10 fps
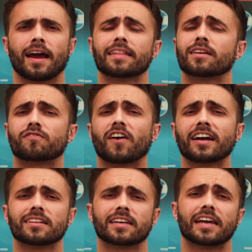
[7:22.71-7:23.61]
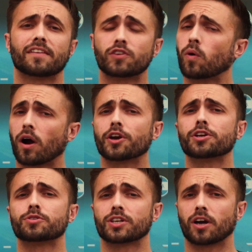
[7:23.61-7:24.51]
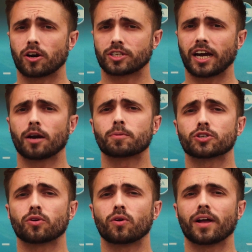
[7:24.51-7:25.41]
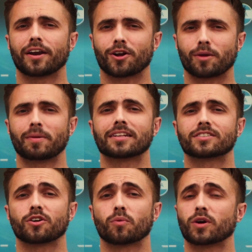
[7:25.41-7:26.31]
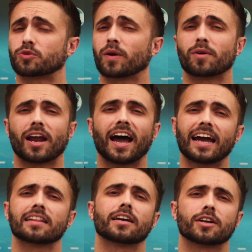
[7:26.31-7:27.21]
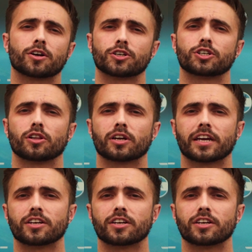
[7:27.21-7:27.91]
And then finally, if you are using our Tire Patrol and our command center, which we would highly encourage you to look